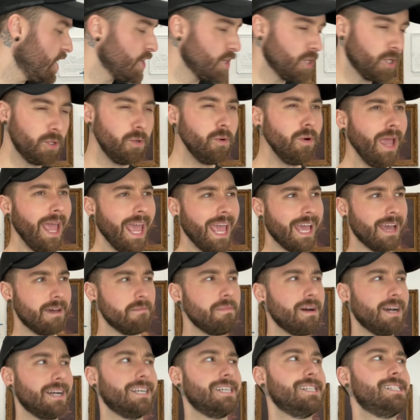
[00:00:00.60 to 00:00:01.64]
Who
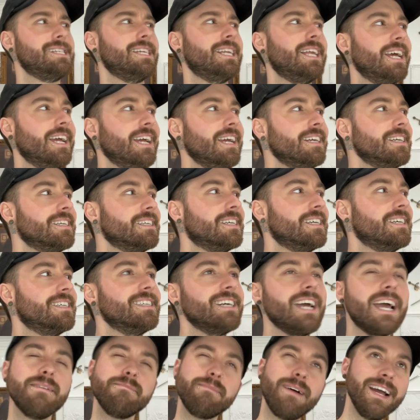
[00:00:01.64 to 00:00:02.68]
am I today?
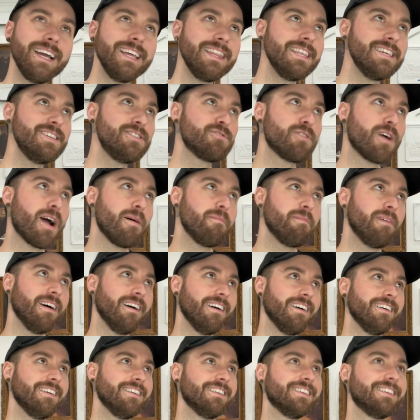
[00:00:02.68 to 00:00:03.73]
Am I the
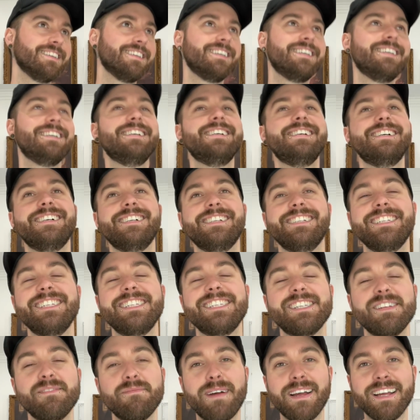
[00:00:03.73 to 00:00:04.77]
drama?
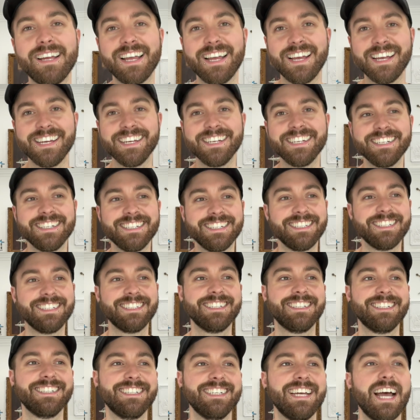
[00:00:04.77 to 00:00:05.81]
It's in my head.
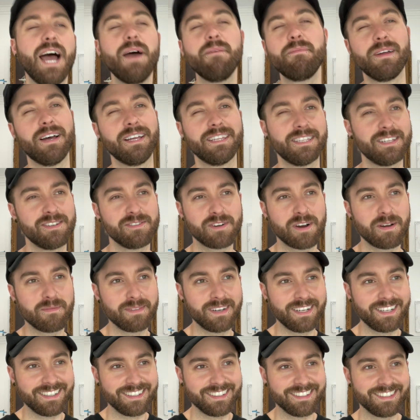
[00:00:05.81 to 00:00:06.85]
I'm not the
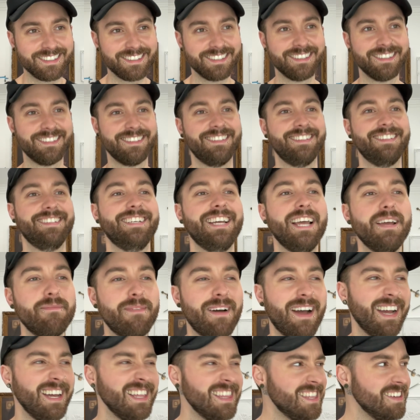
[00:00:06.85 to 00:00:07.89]
drama. Am
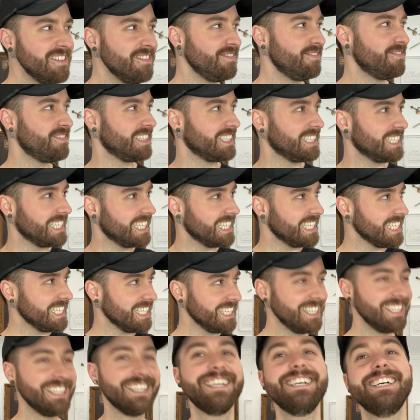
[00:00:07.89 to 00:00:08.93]
I the
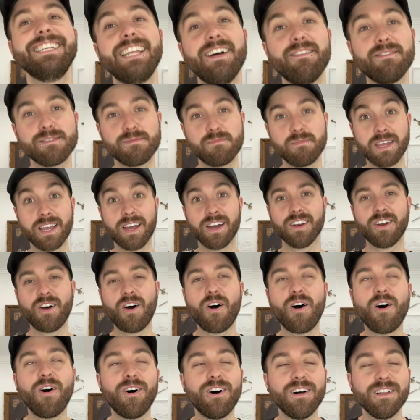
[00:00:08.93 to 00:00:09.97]
villain? That was me on
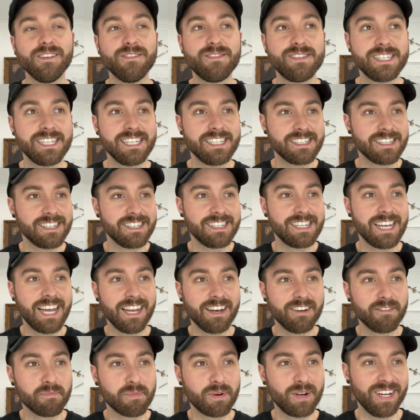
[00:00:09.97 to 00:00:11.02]
all of season 10
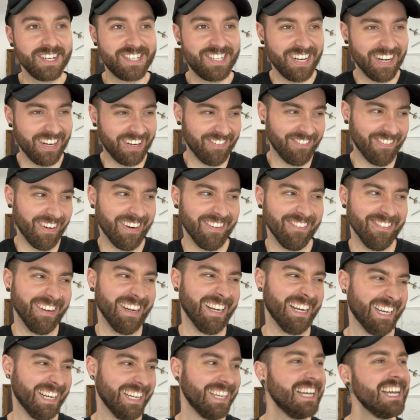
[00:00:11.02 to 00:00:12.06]
of Project
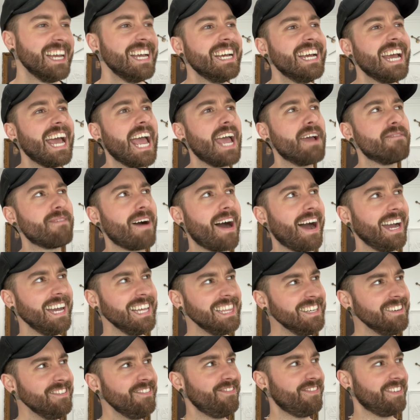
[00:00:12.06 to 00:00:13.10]
Runway. Am I
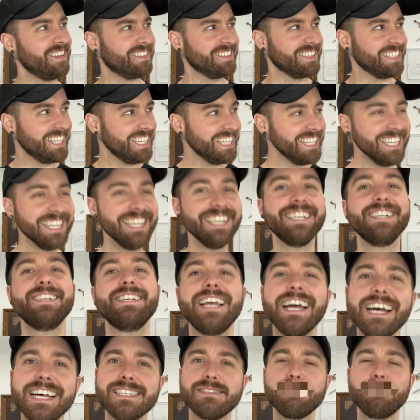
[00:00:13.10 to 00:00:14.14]
the villain?
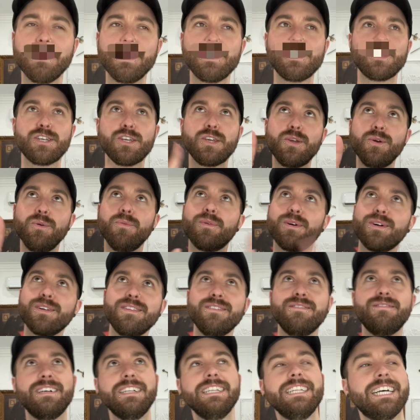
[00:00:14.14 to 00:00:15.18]
Yes, you were the
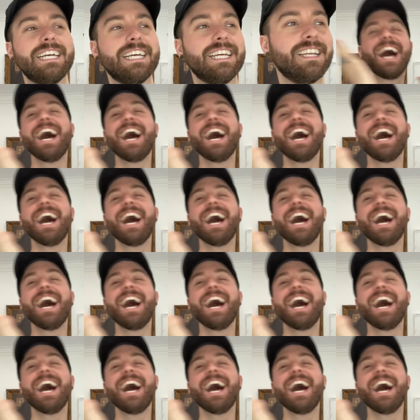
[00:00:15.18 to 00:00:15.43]
villain.